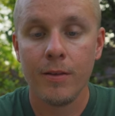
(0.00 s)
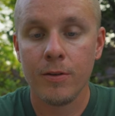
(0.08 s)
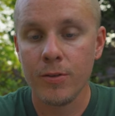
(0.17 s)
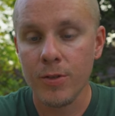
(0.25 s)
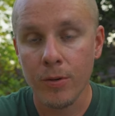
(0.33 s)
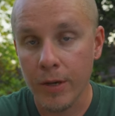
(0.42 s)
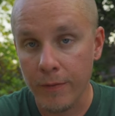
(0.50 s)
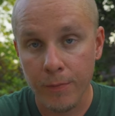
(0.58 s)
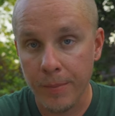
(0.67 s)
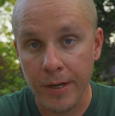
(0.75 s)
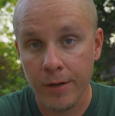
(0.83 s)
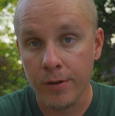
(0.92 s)
There's no need
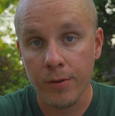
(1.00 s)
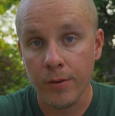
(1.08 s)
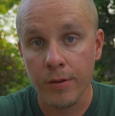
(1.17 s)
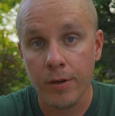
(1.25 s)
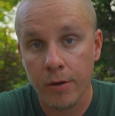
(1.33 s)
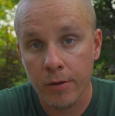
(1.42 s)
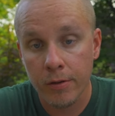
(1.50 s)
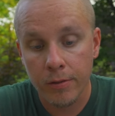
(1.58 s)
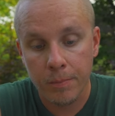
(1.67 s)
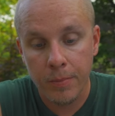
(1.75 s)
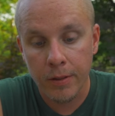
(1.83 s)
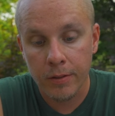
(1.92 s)
for me to do the
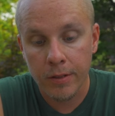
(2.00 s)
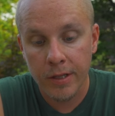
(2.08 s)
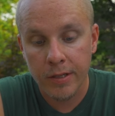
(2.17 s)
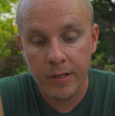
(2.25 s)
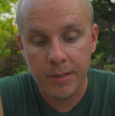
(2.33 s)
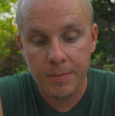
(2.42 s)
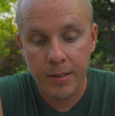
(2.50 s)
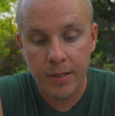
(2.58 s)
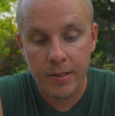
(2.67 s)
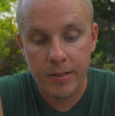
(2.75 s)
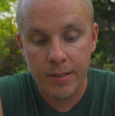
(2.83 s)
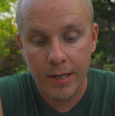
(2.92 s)
durability test,
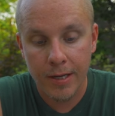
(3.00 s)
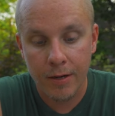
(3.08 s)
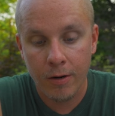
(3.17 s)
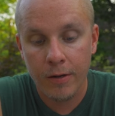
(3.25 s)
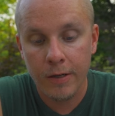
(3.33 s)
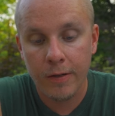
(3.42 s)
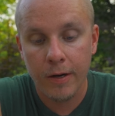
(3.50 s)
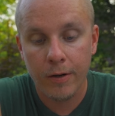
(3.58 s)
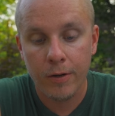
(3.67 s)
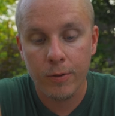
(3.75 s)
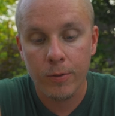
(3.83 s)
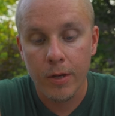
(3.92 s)
because I can already tell
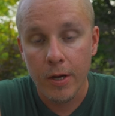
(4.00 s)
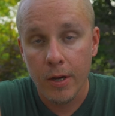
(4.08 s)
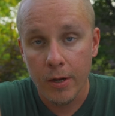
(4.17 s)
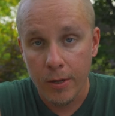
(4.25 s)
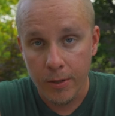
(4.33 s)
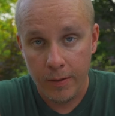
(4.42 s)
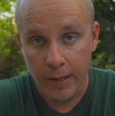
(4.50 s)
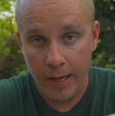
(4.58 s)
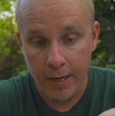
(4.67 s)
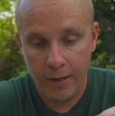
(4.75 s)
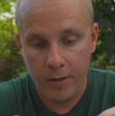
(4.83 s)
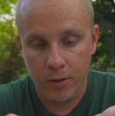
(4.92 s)
you
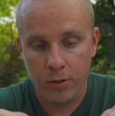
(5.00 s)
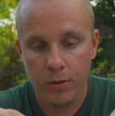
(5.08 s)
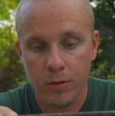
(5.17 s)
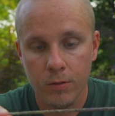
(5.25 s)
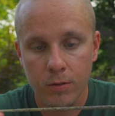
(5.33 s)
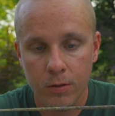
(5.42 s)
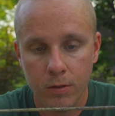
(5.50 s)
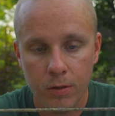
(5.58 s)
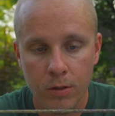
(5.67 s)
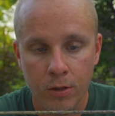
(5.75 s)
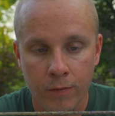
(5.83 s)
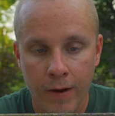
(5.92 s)
that
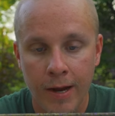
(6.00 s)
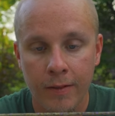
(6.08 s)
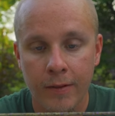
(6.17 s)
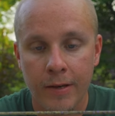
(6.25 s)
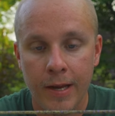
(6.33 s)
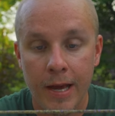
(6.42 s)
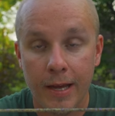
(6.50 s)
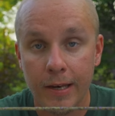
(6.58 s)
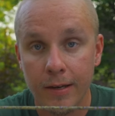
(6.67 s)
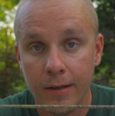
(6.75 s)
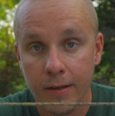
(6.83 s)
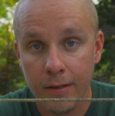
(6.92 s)
the Rattlin
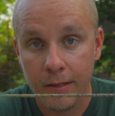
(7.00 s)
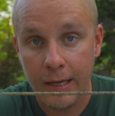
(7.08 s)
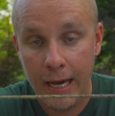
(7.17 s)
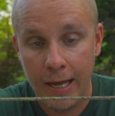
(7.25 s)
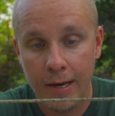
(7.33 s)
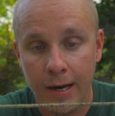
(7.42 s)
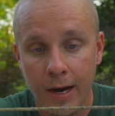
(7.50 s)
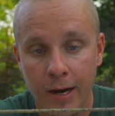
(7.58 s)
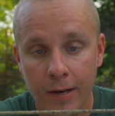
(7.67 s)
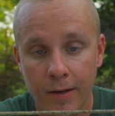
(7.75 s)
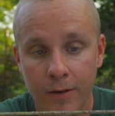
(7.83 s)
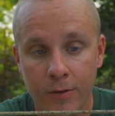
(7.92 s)
Ned
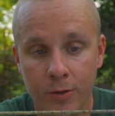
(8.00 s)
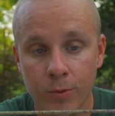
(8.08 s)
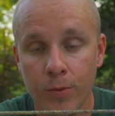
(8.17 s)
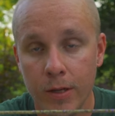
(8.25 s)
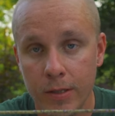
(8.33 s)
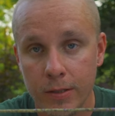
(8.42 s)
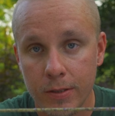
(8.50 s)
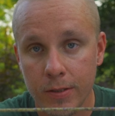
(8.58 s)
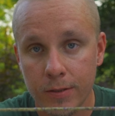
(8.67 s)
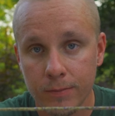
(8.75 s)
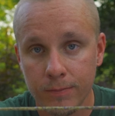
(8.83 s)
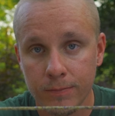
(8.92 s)
cannot do
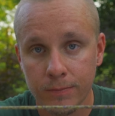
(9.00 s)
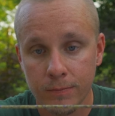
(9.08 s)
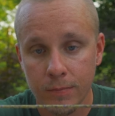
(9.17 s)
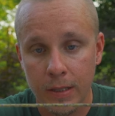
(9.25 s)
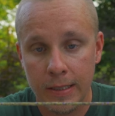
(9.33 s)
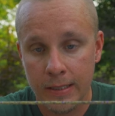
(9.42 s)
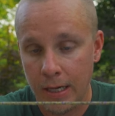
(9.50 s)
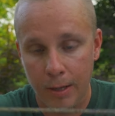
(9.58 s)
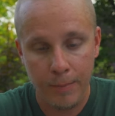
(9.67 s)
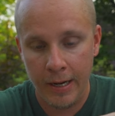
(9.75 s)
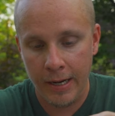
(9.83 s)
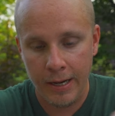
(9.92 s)
this. It's
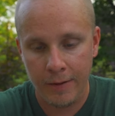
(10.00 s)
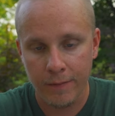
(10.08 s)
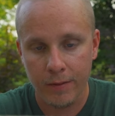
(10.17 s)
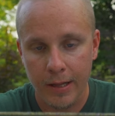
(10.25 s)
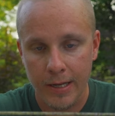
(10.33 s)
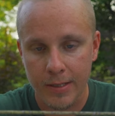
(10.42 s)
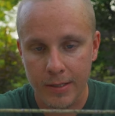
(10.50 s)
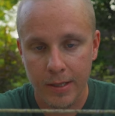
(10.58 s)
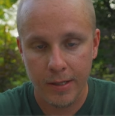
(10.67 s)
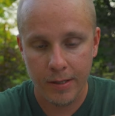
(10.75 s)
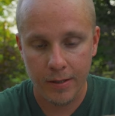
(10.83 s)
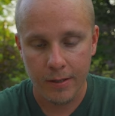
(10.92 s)
not made out of elastic.